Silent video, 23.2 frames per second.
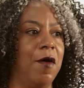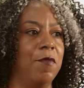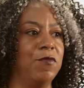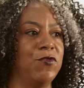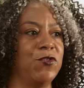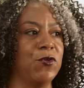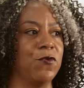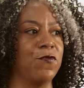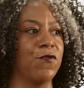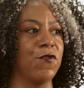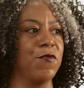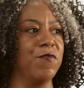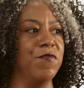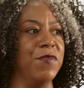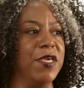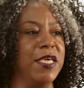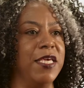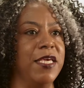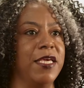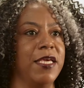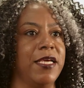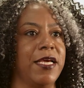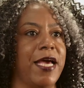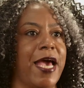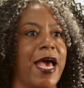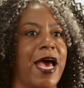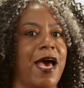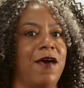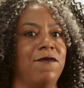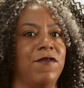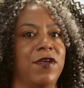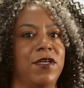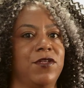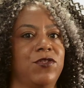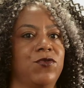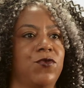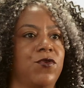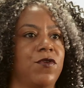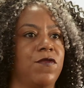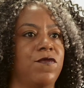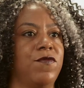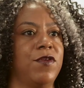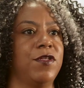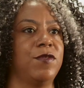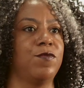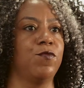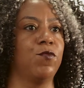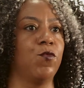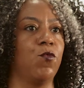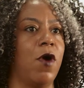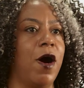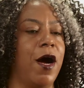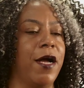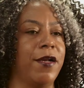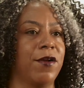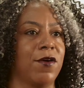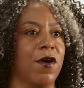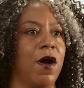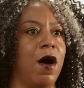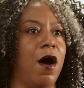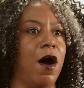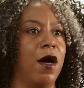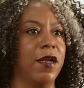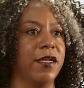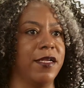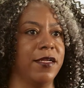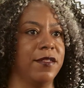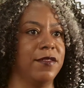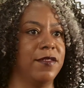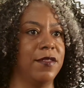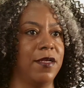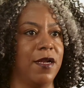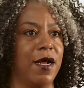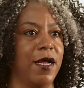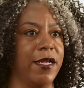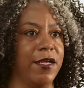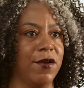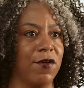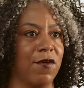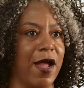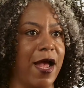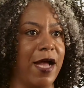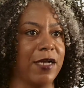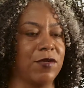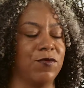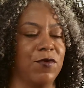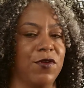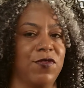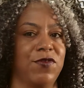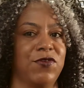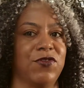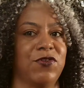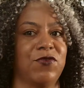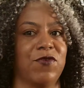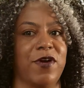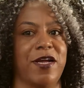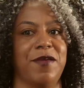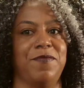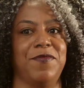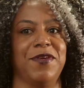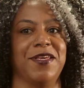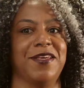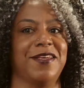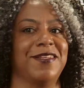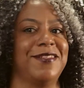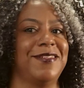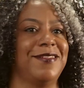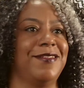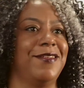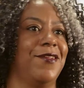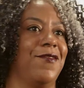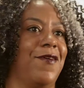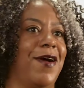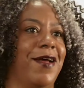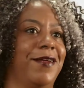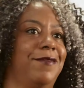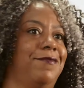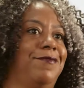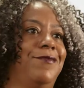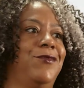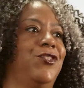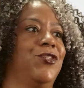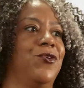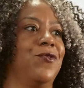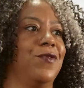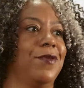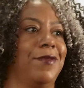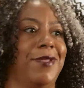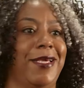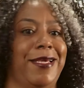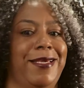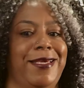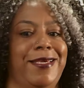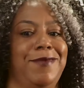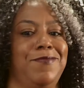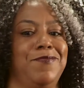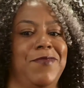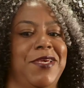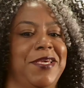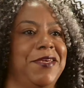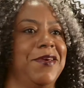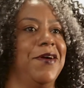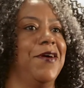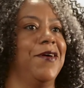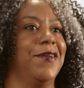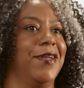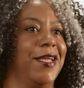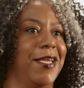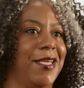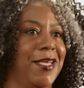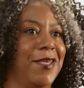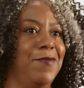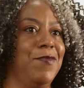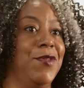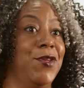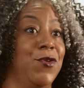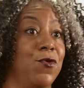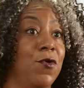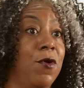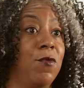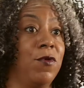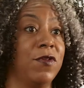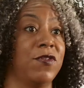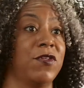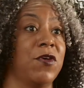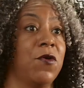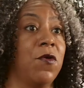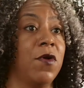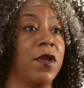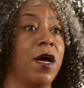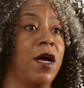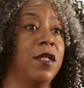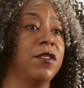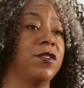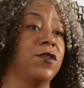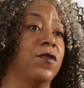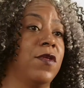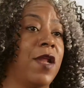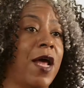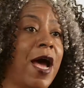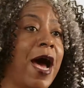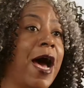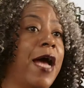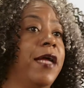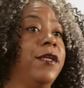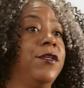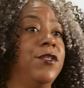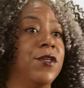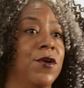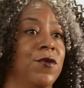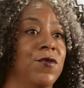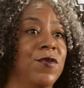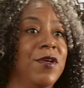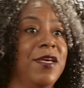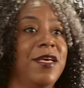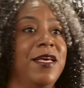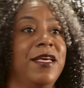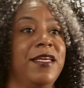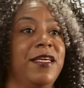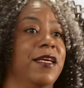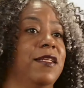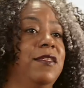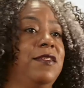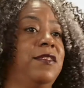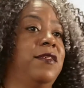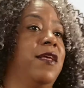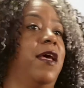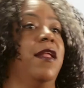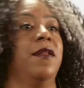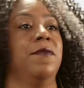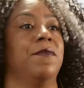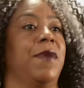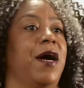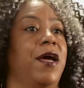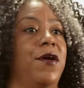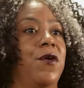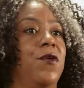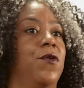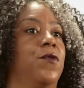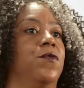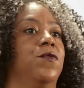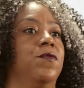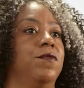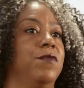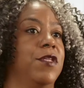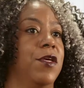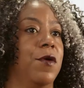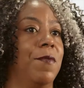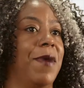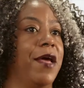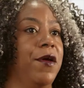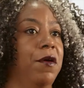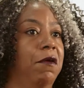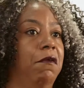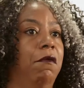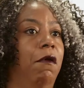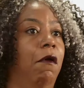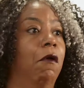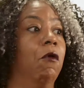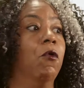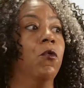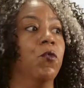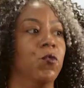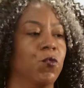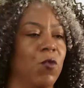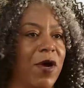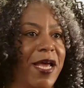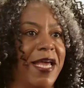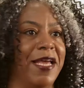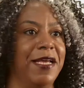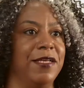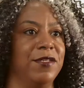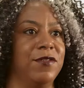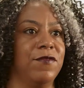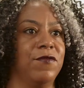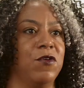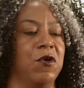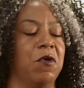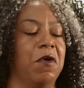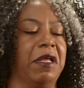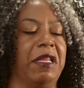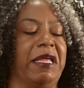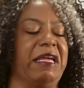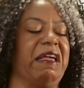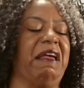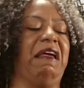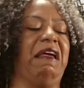So for me, having sort of this wider audience that I interact with is great because, I joke, they keep me young. They keep me knowing what's going on so that I don't get set in my own, my own ways of going